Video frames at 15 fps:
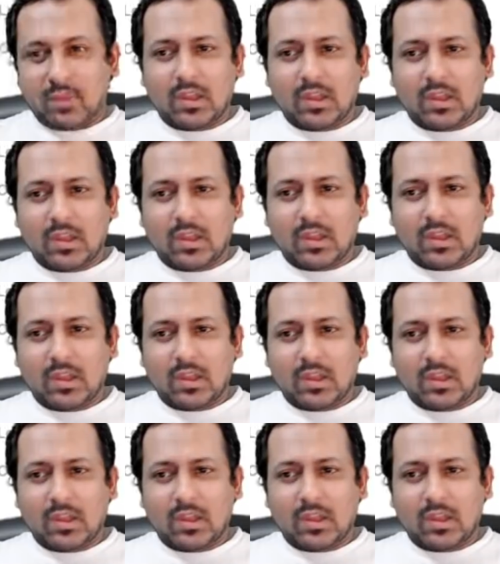you can take a
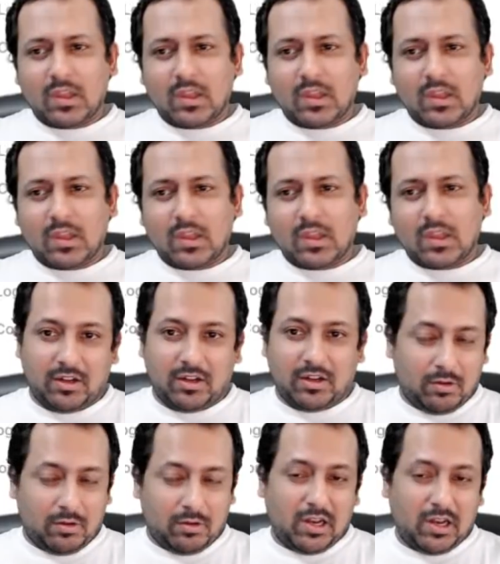look at this
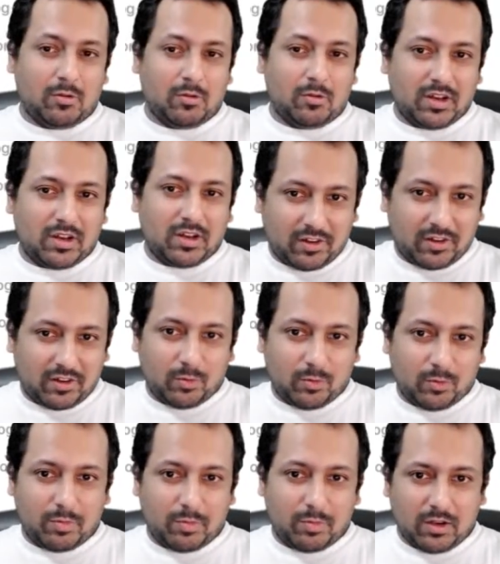melanoma
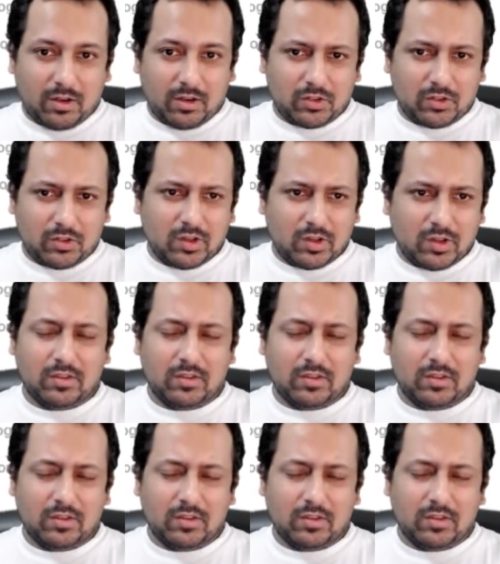detection with PyTorch.